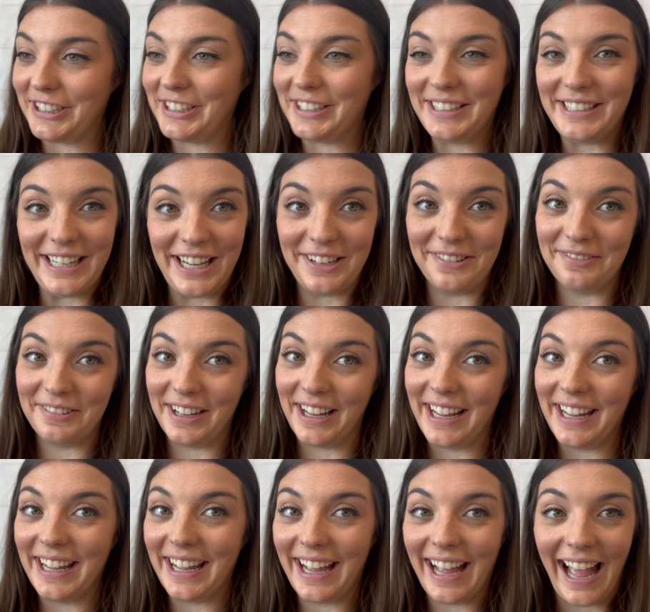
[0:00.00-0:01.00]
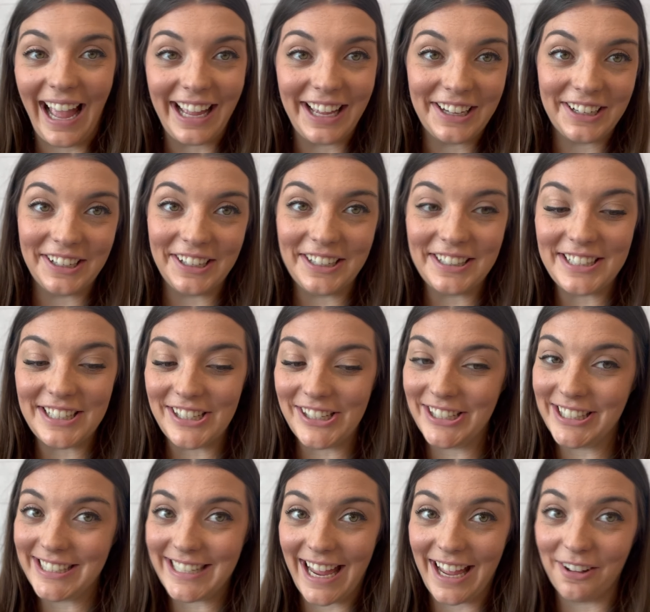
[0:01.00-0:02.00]
did what I could to
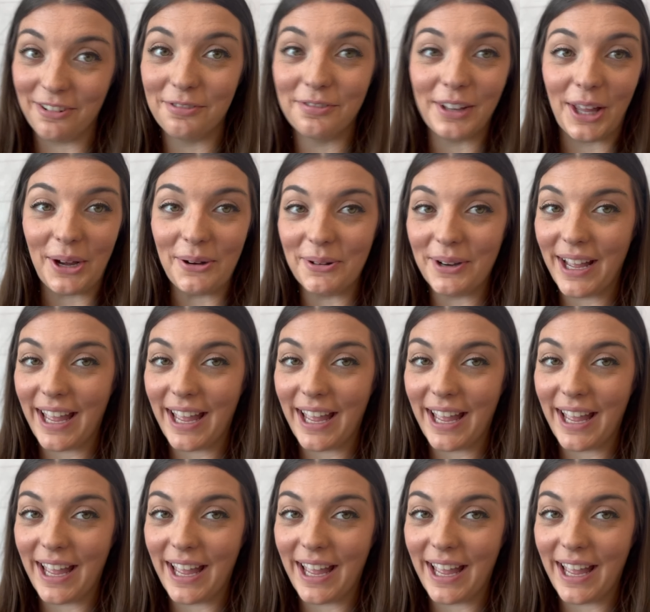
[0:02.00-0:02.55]
just stay afloat.